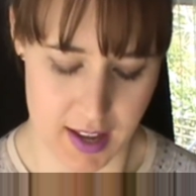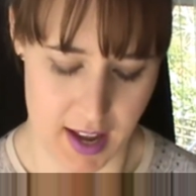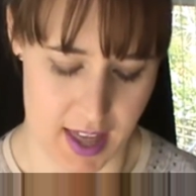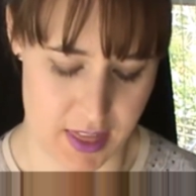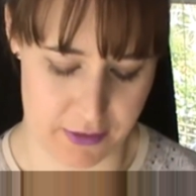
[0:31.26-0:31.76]

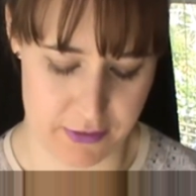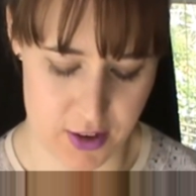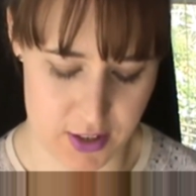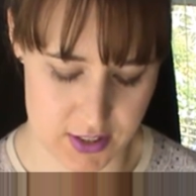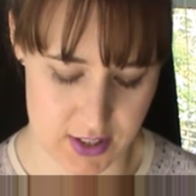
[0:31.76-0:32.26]
And the
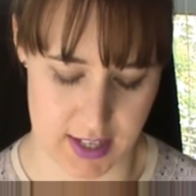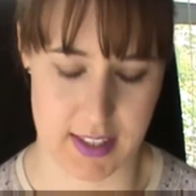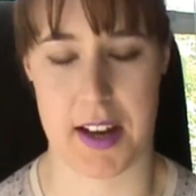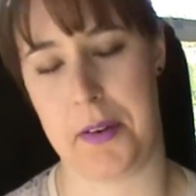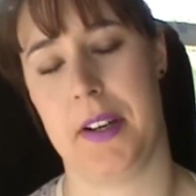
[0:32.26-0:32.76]
first thing
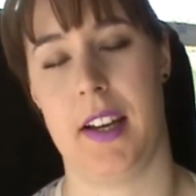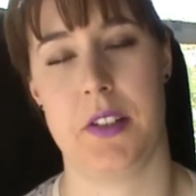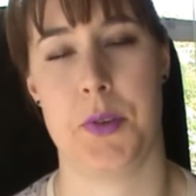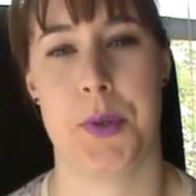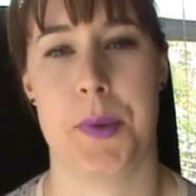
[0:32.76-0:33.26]
that I would like
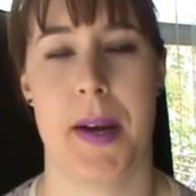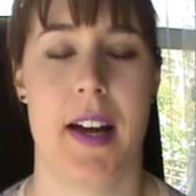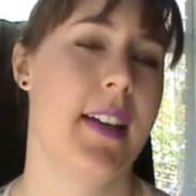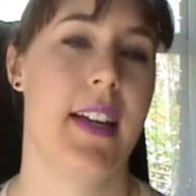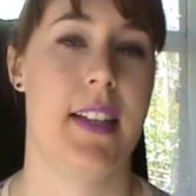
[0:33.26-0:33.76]
to talk
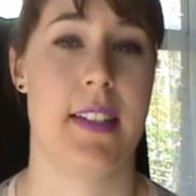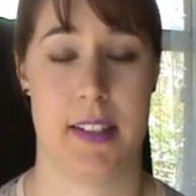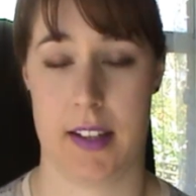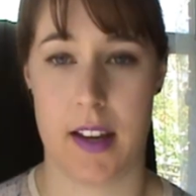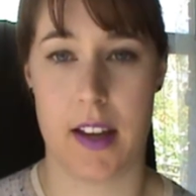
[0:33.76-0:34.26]
about
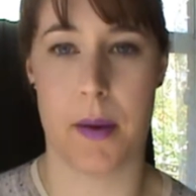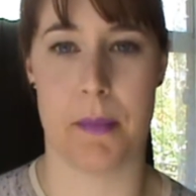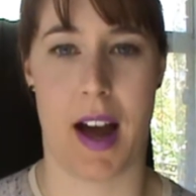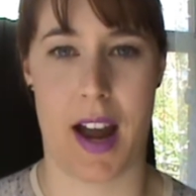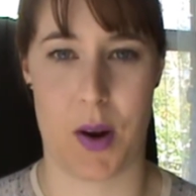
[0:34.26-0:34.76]
is
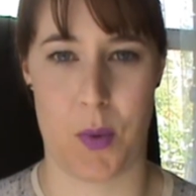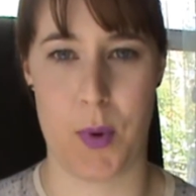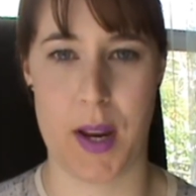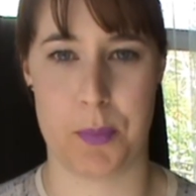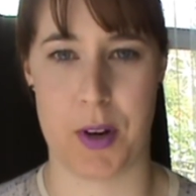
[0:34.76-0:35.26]
my
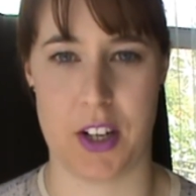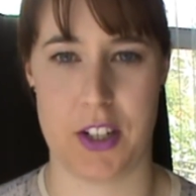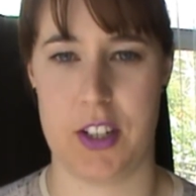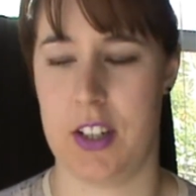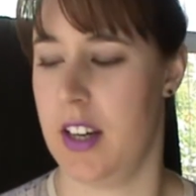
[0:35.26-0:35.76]
wet
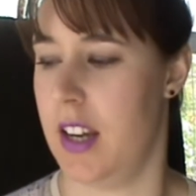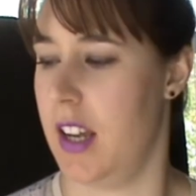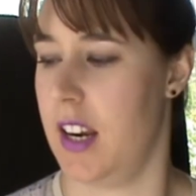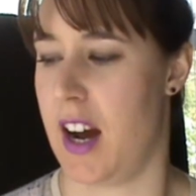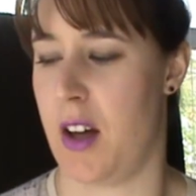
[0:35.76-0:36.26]
brush.
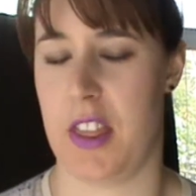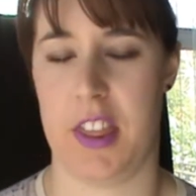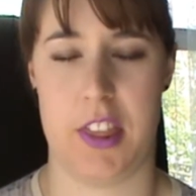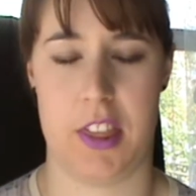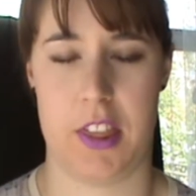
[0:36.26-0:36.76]
Now,
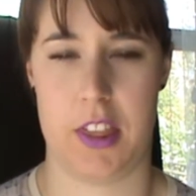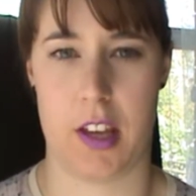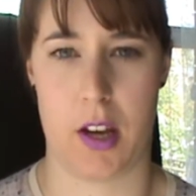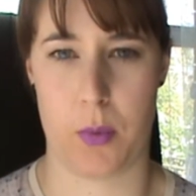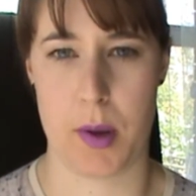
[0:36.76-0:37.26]

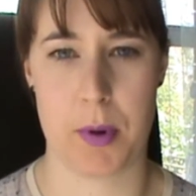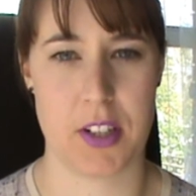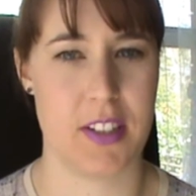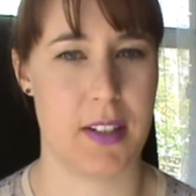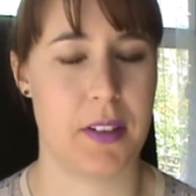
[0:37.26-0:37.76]
the wet
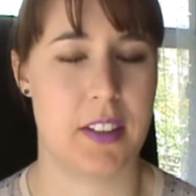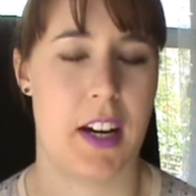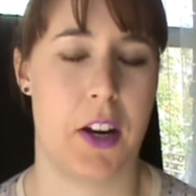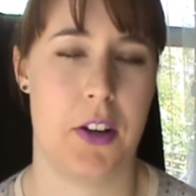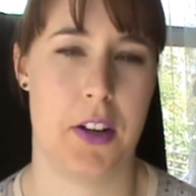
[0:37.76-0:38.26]
brush is something
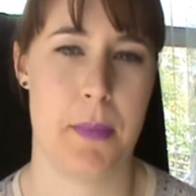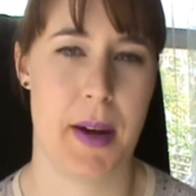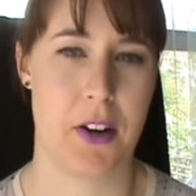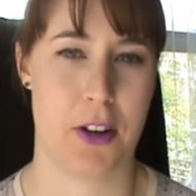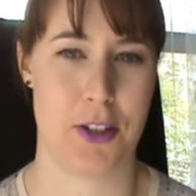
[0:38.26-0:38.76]
that I heard
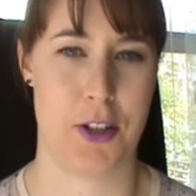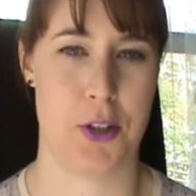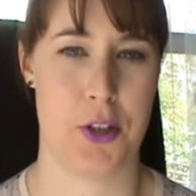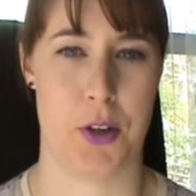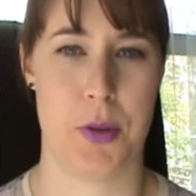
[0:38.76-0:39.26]
about on
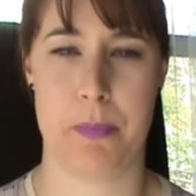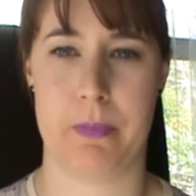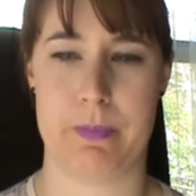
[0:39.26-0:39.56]
YouTube.